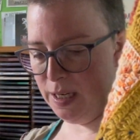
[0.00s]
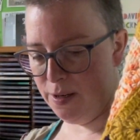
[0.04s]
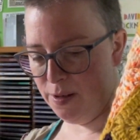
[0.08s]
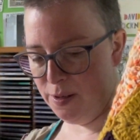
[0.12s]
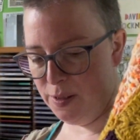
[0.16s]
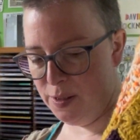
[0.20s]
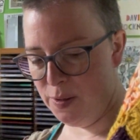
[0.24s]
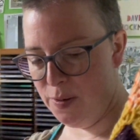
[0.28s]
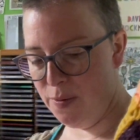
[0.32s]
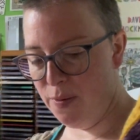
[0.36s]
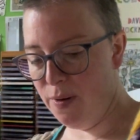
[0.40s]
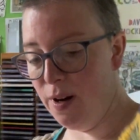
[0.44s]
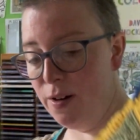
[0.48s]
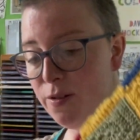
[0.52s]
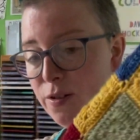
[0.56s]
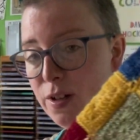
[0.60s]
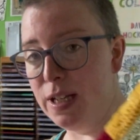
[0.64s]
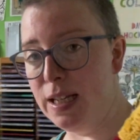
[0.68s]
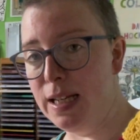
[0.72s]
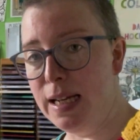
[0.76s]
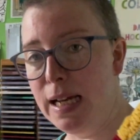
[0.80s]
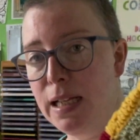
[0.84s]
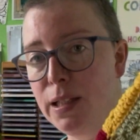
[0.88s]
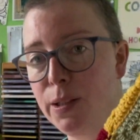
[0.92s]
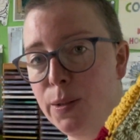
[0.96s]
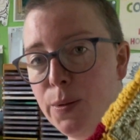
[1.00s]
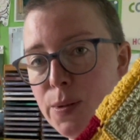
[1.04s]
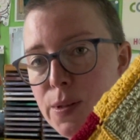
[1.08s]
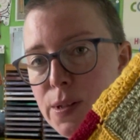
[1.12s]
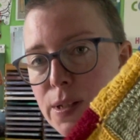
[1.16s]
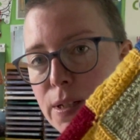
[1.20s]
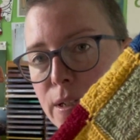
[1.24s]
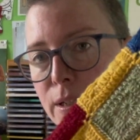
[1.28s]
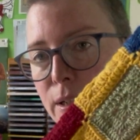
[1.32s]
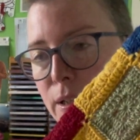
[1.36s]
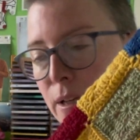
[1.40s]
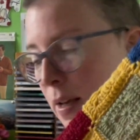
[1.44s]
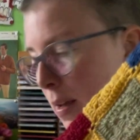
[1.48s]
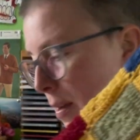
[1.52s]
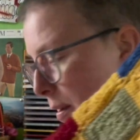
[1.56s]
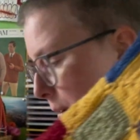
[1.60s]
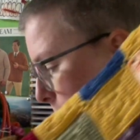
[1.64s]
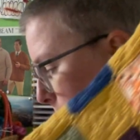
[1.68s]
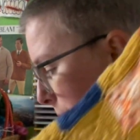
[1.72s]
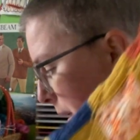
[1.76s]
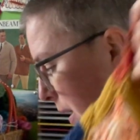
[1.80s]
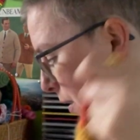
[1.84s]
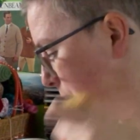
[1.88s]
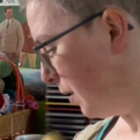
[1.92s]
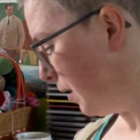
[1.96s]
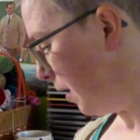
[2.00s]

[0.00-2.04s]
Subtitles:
or so, 100 yellows, because